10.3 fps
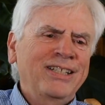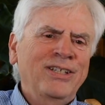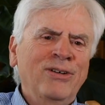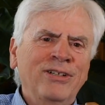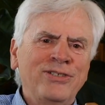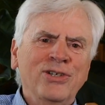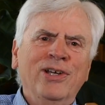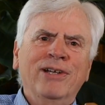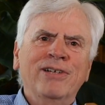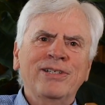
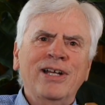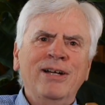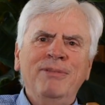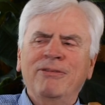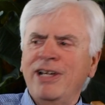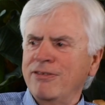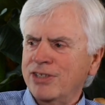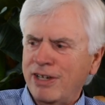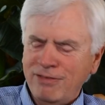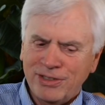enjoying retirement. We have
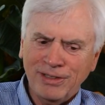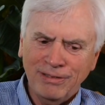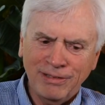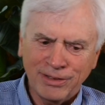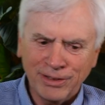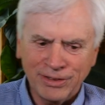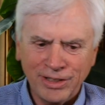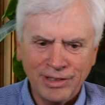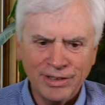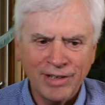7 children,
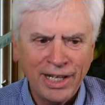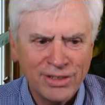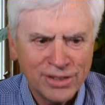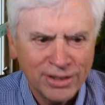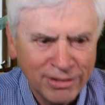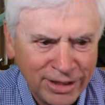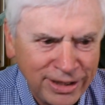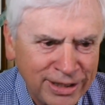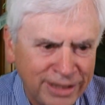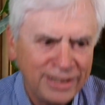13
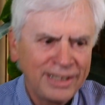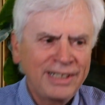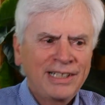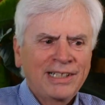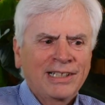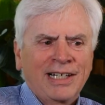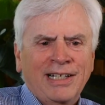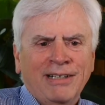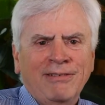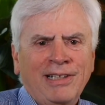grandchildren,
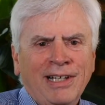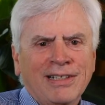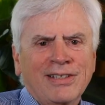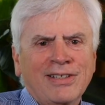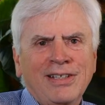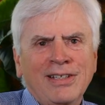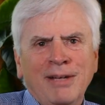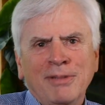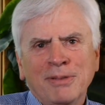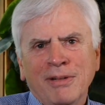and we like to see
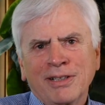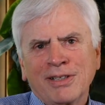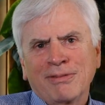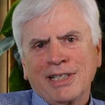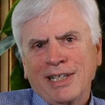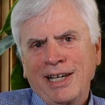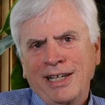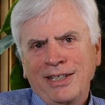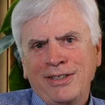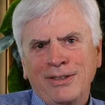them as much as we
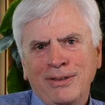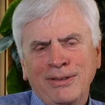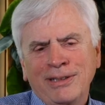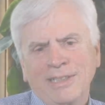can too.